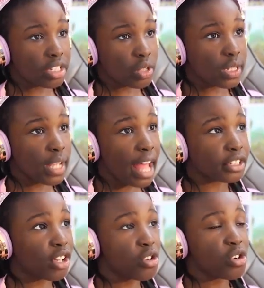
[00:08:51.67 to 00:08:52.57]
so
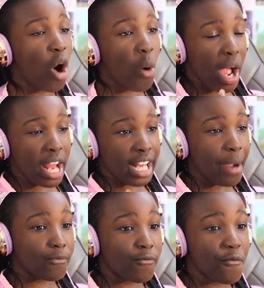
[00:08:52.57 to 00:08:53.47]
let's go in.
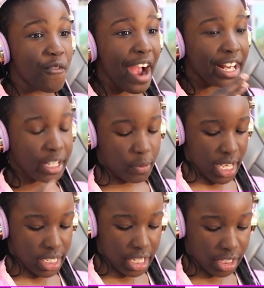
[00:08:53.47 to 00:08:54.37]
I'm ready.
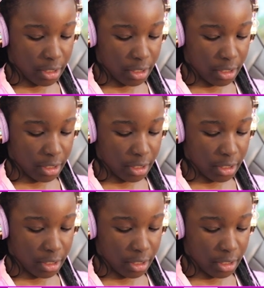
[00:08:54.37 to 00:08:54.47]
Wait, let's see